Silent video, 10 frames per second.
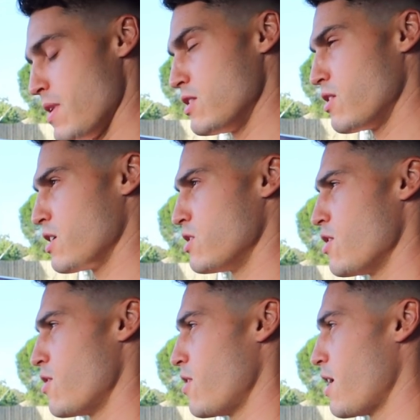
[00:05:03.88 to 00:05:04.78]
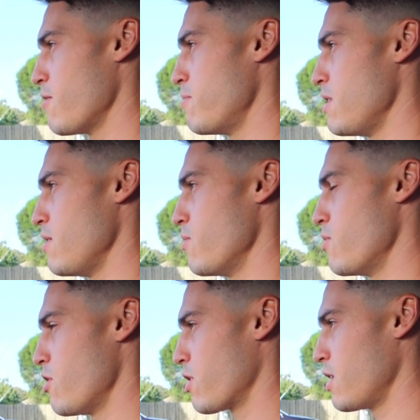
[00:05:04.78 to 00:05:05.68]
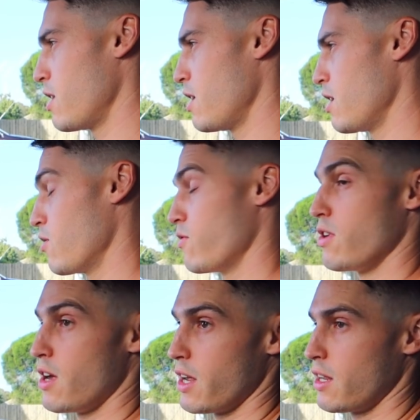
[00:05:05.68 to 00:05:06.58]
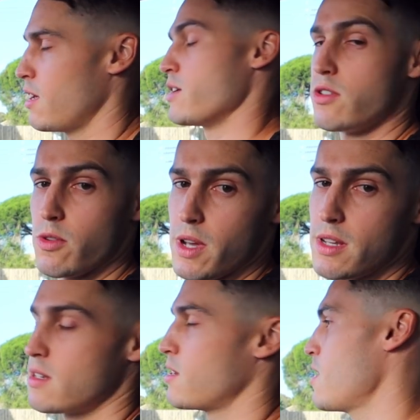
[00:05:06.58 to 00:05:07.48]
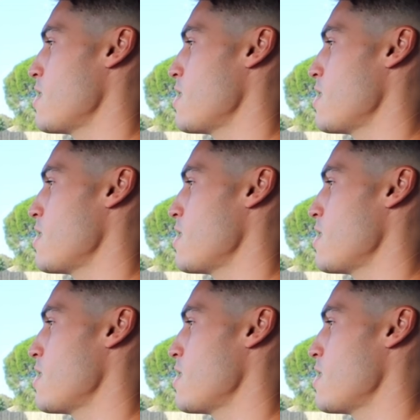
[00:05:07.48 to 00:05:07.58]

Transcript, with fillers: As you guys know, I've been working or flying the last 2 weeks,